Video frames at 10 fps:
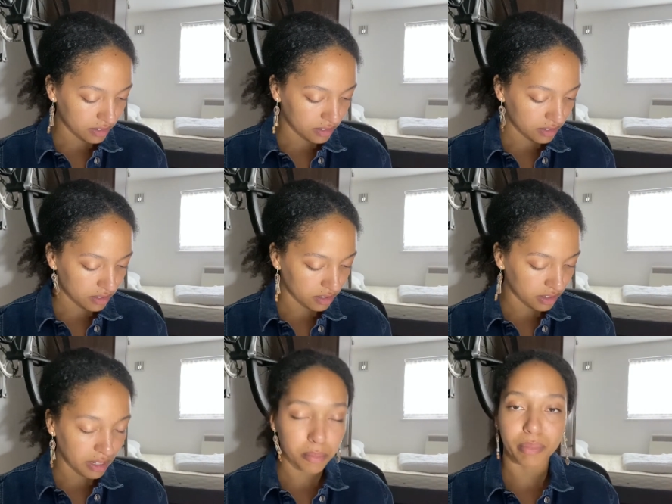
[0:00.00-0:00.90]
to
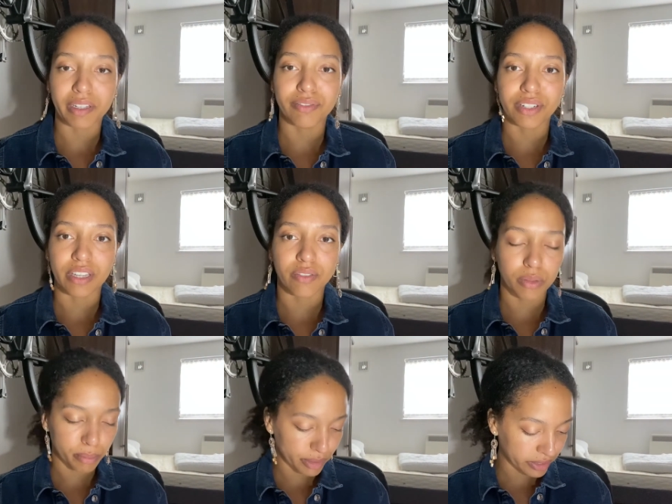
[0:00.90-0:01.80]
then be
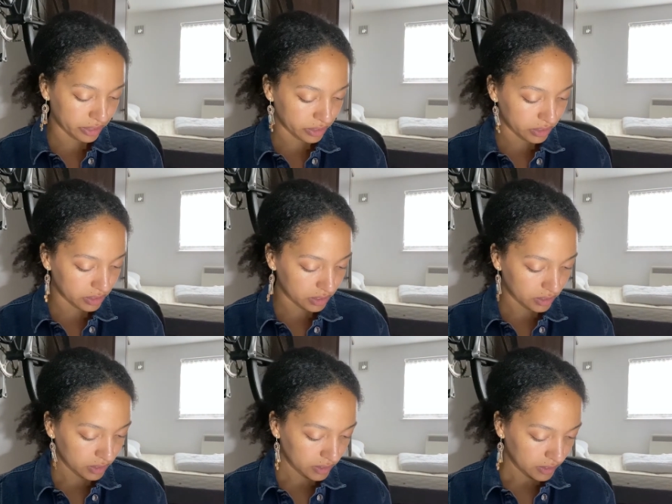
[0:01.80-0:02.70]
forgiven by God.
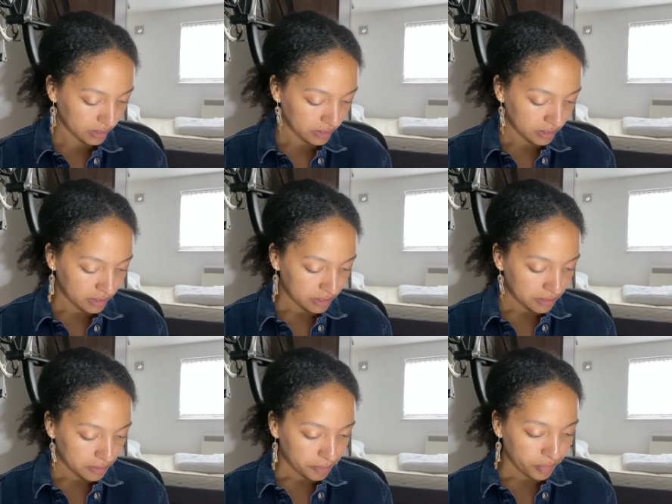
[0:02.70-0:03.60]

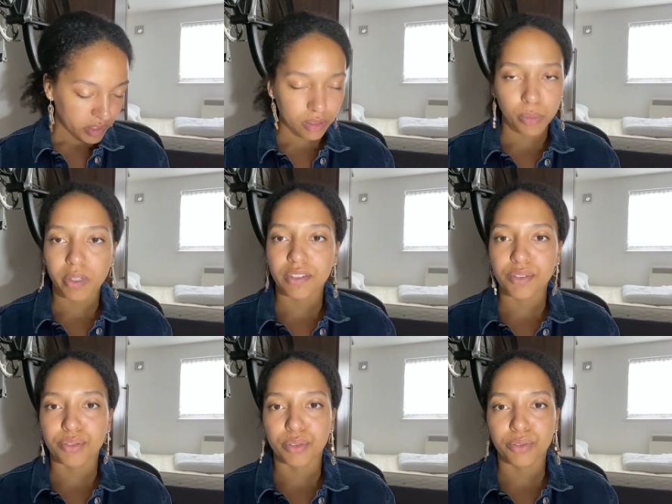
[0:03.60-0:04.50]
It's a
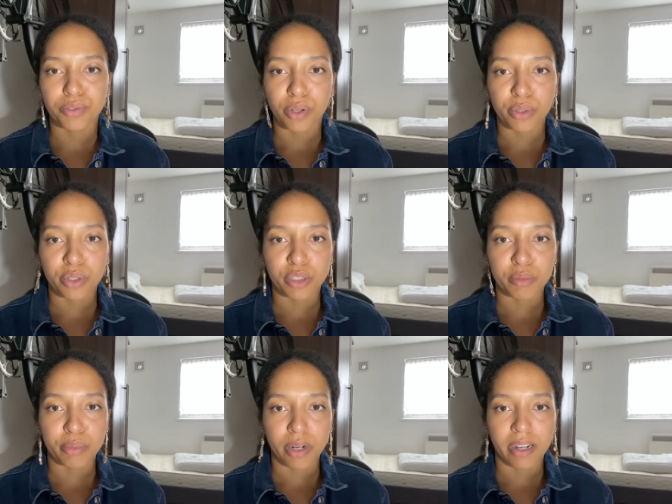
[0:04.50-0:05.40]
wonderful focused
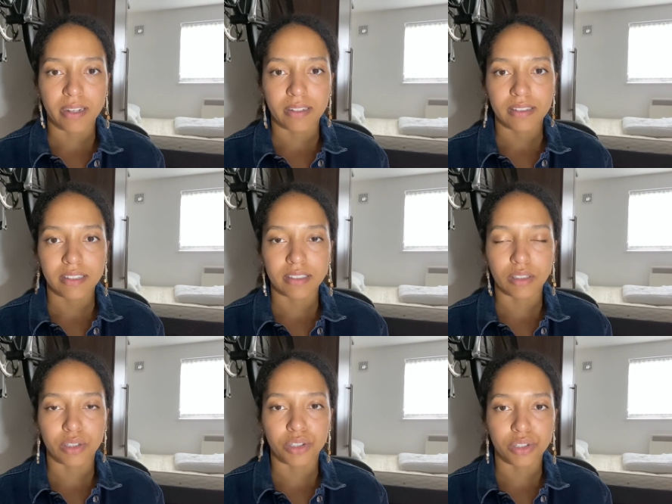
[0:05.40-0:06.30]
prayer. It's
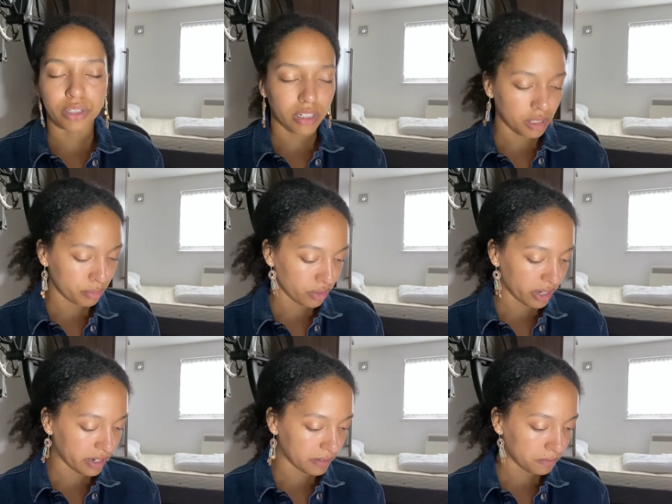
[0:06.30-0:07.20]
a godly
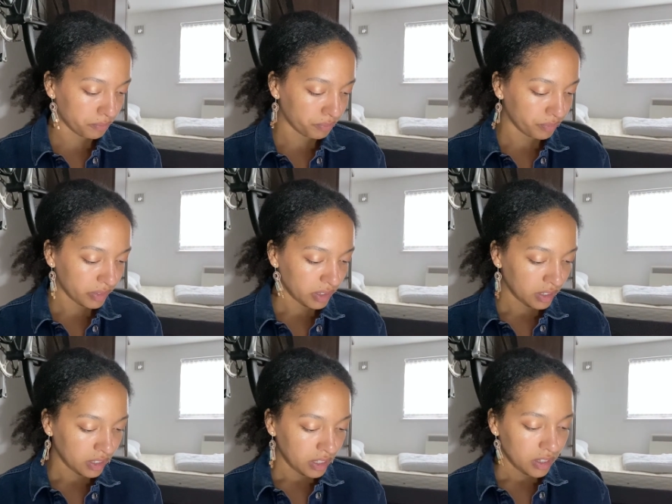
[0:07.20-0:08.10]
prayer.
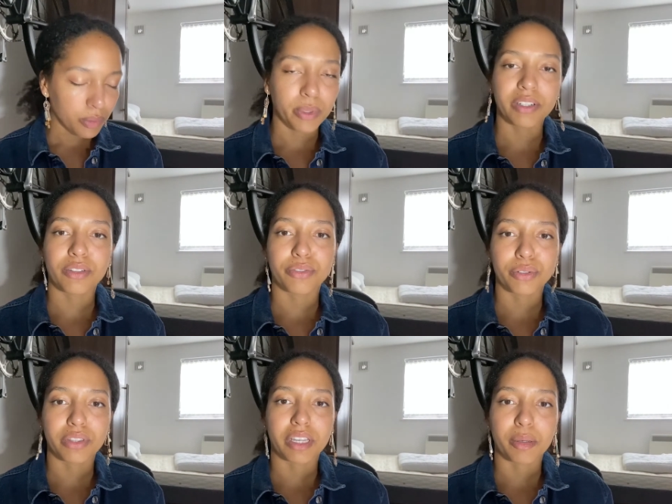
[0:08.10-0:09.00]
The wonderful
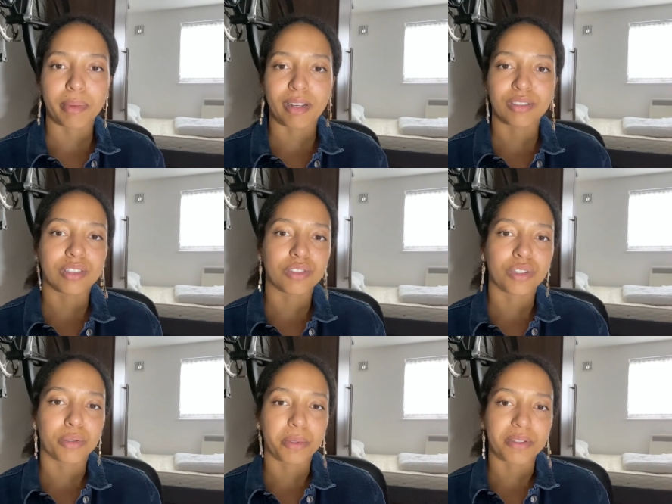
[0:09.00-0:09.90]
thing about it
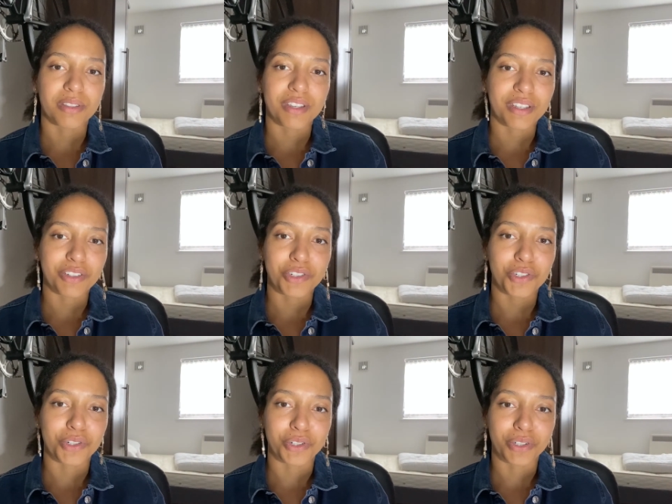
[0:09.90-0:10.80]
too is that it's
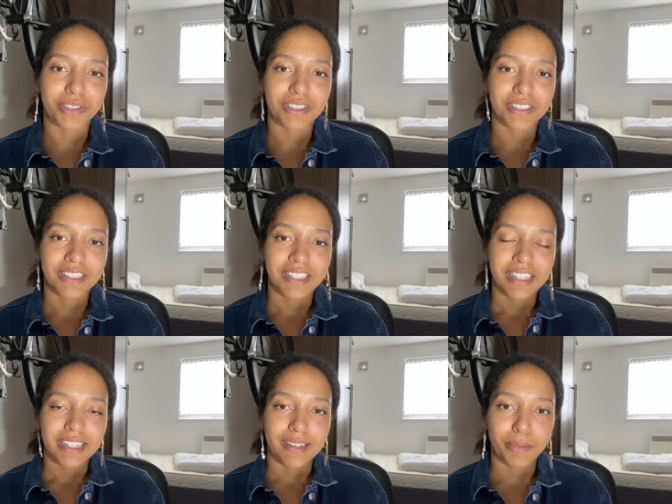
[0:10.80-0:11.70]
short,
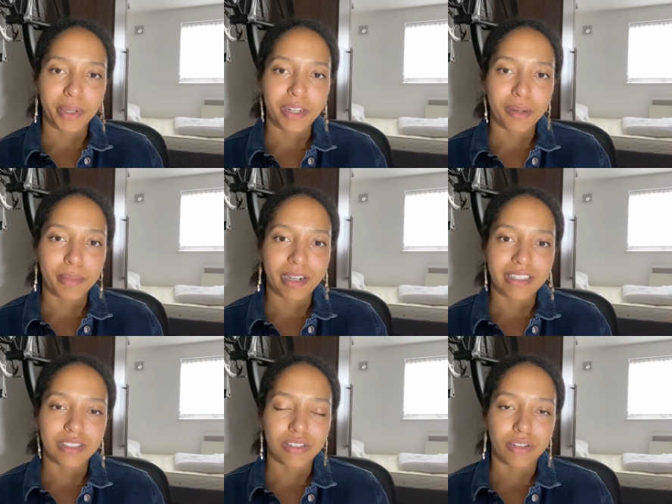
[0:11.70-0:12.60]
and when our
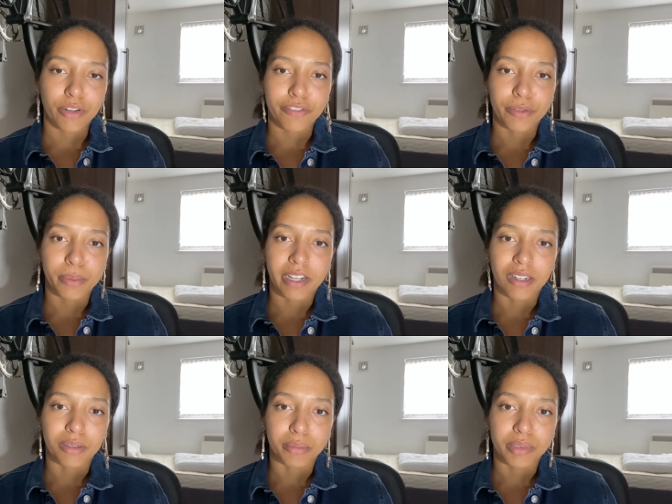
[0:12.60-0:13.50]
minds are
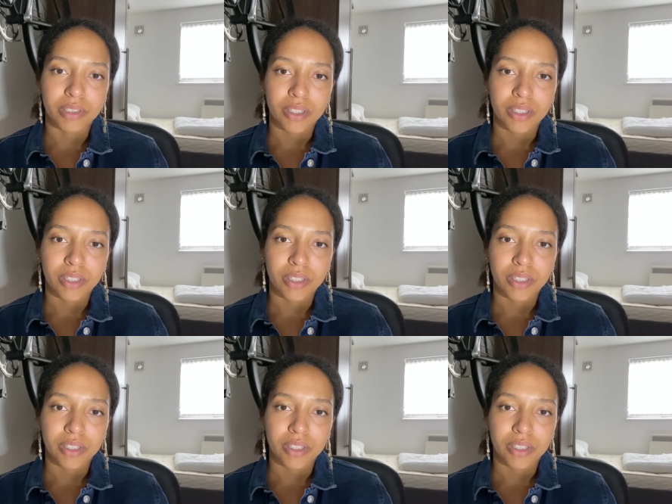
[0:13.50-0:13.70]
overwhelmed,